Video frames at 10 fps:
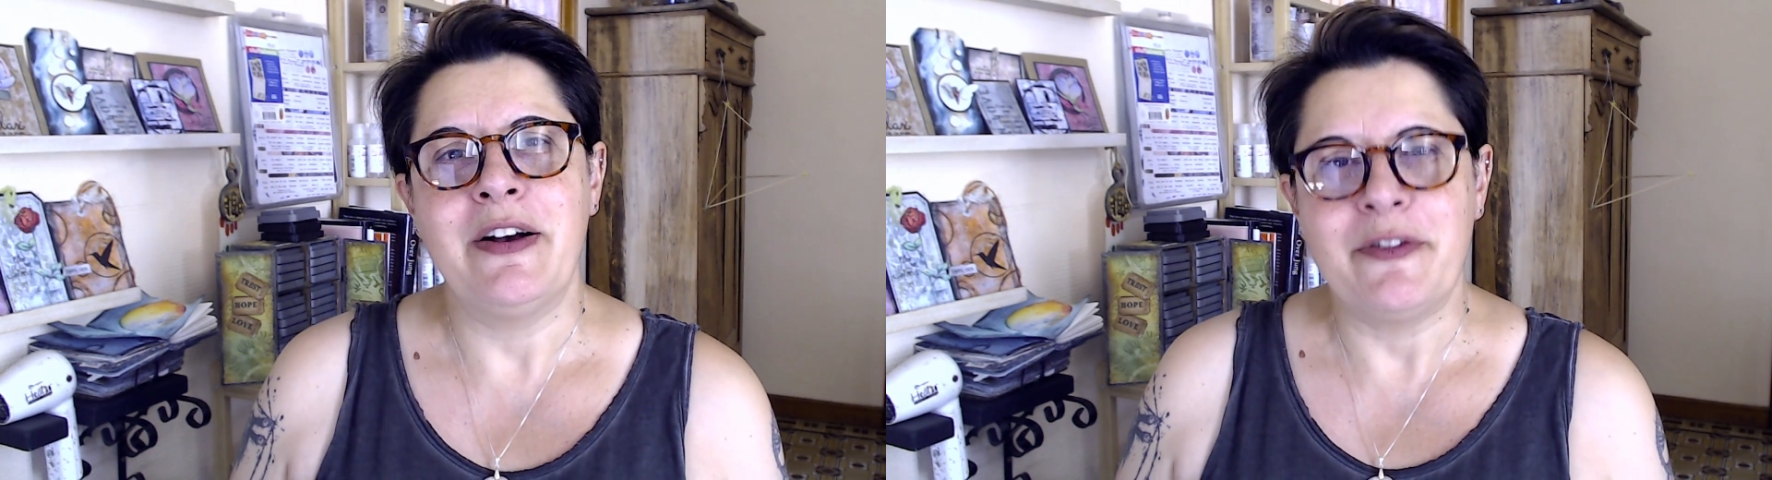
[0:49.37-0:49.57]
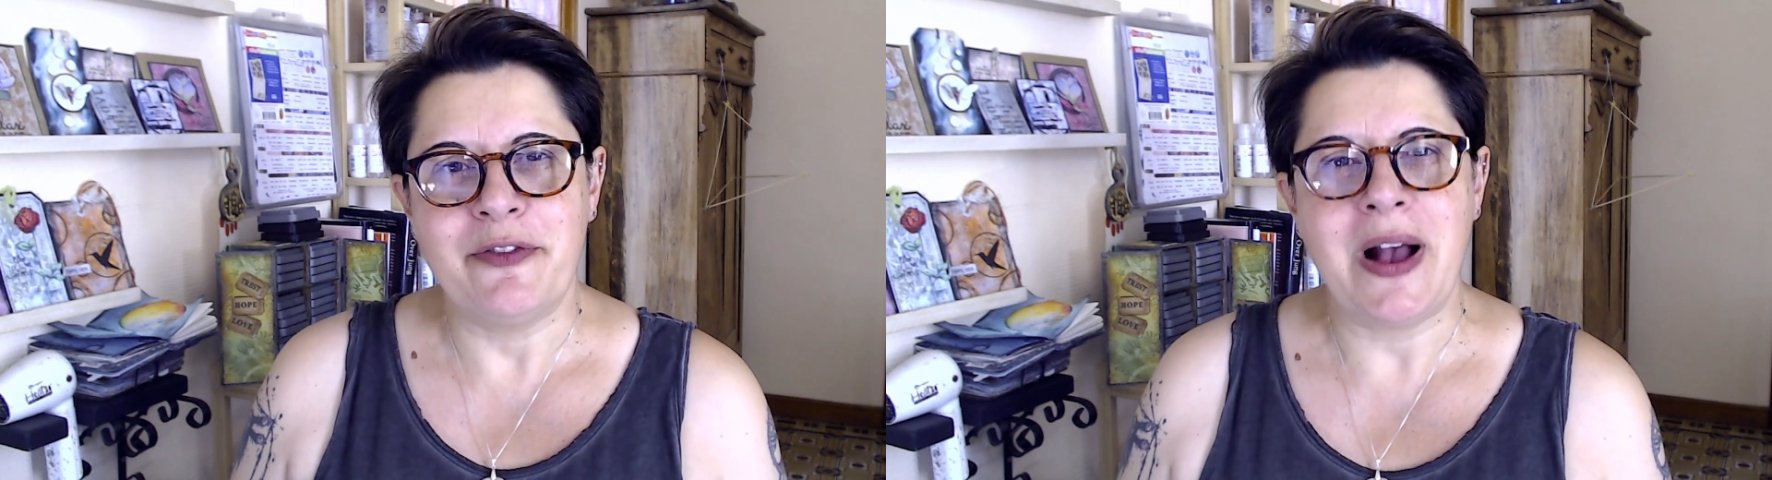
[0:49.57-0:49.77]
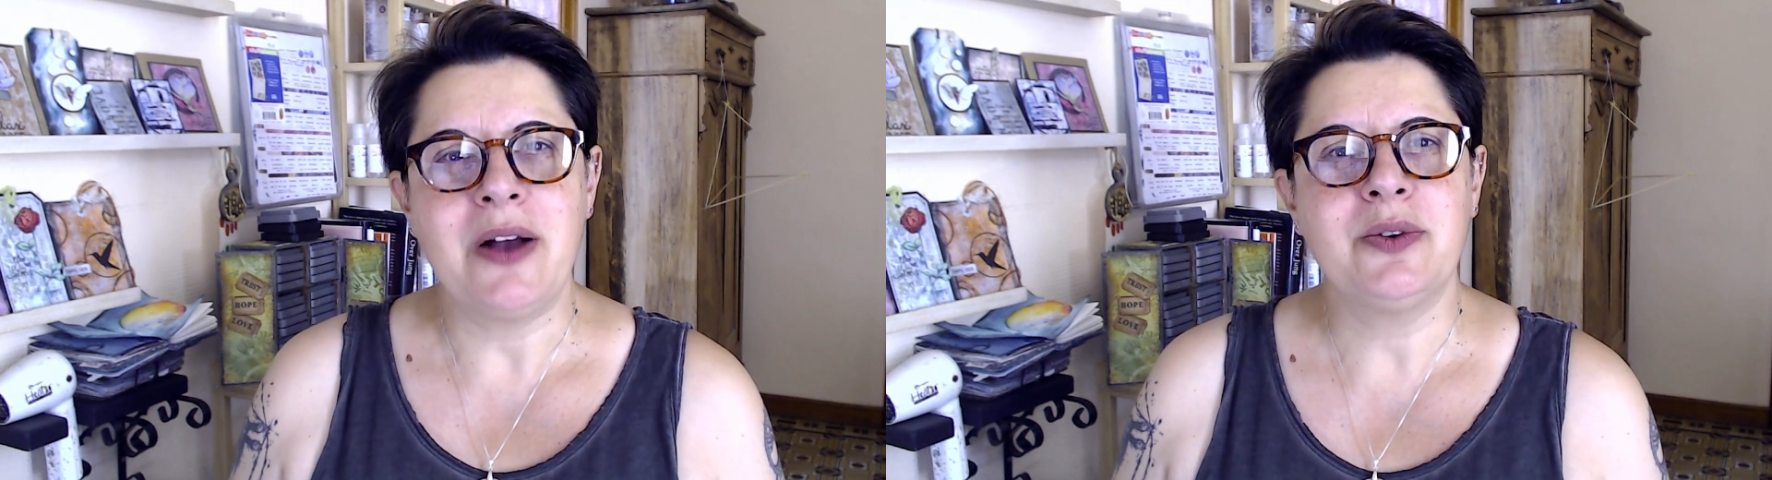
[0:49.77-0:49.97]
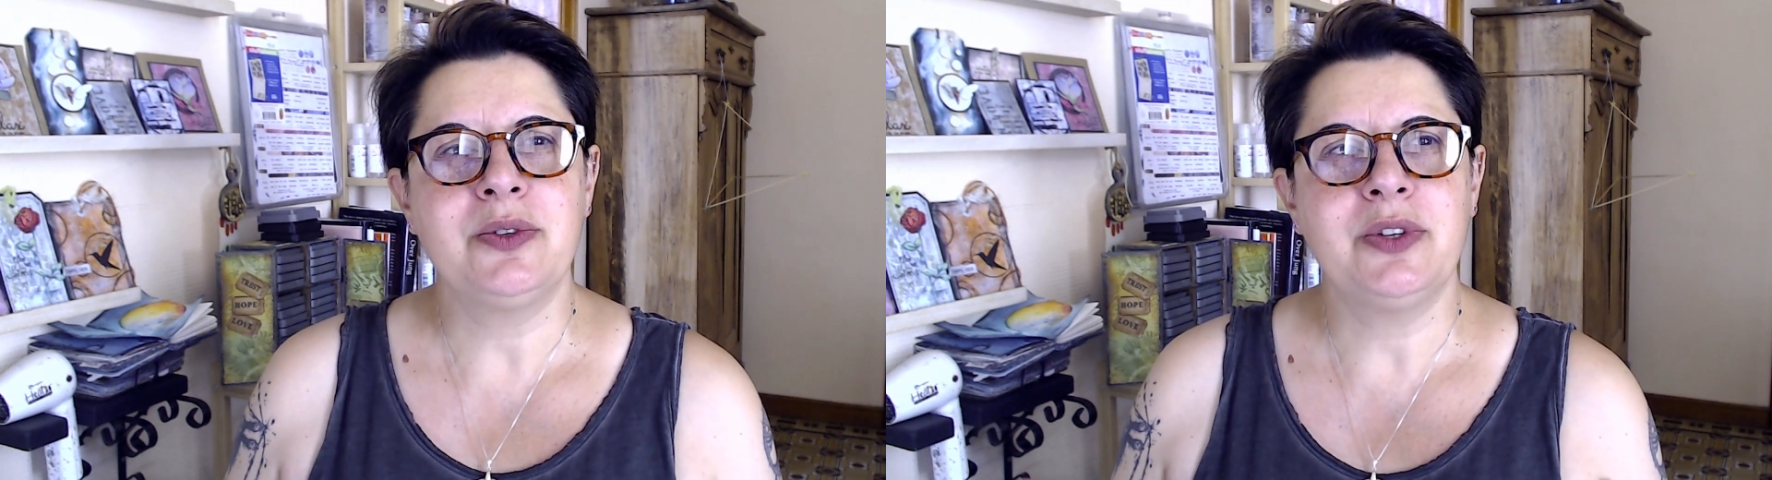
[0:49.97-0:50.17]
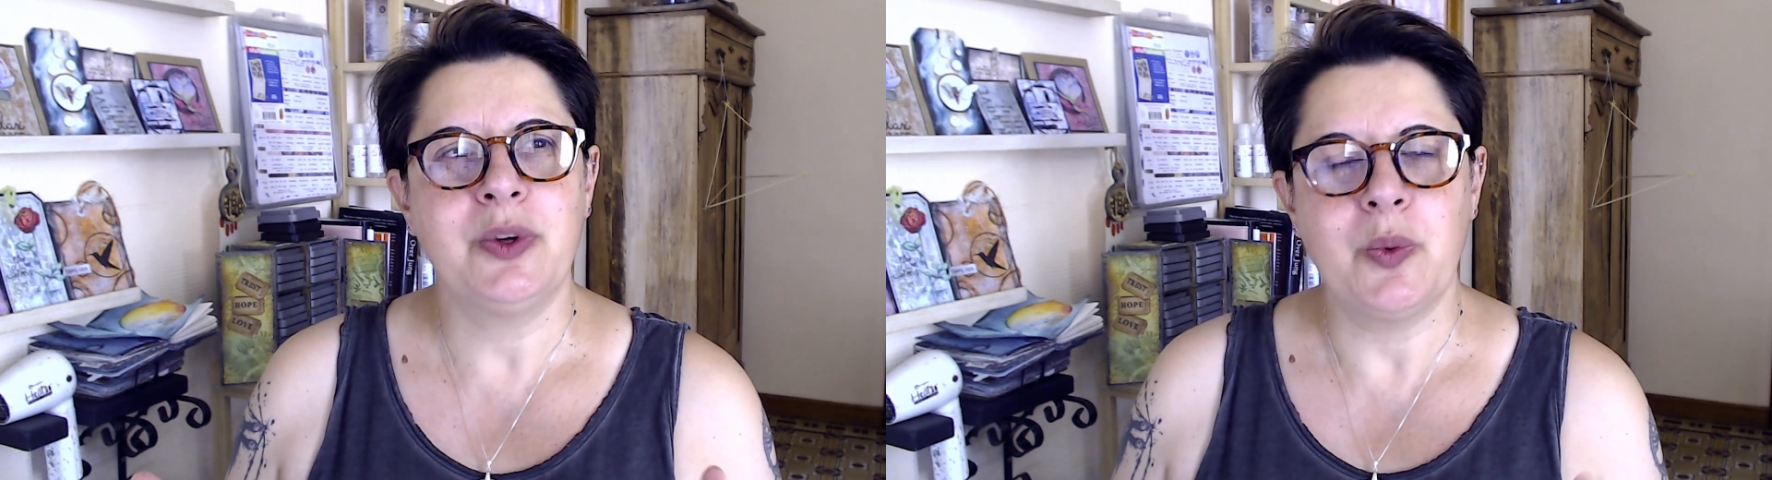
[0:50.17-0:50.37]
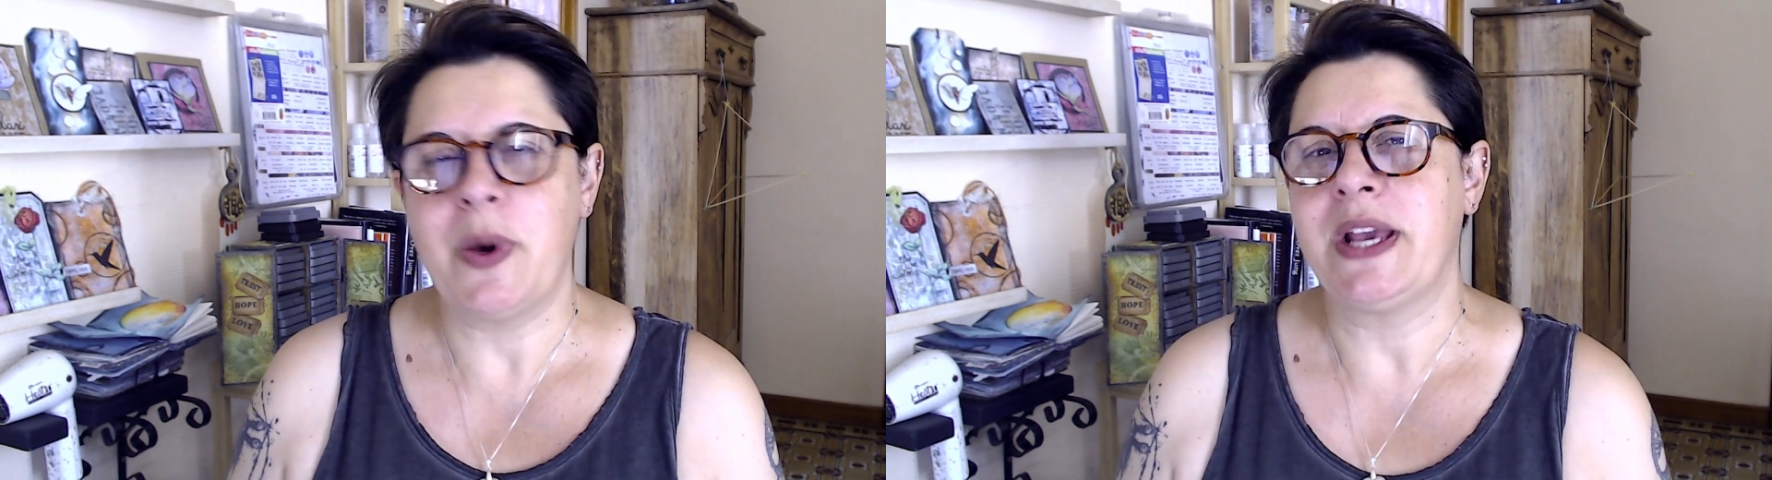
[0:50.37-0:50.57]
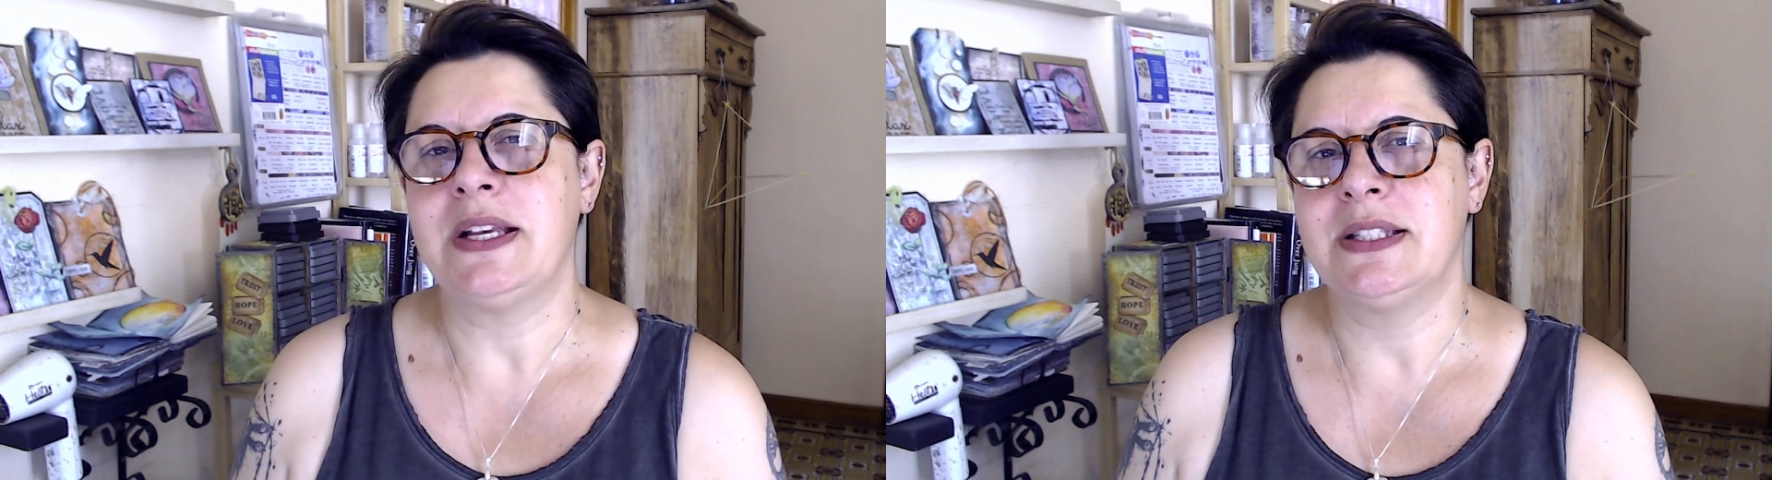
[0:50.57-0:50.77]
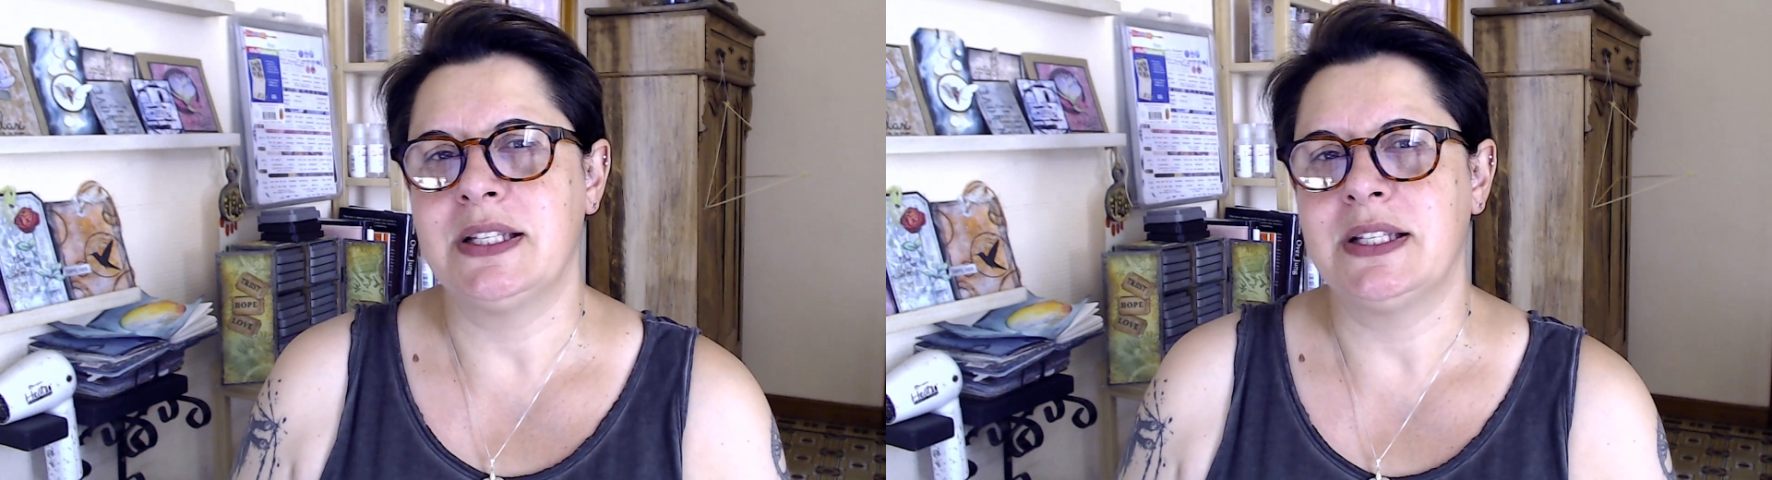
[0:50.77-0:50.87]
found ways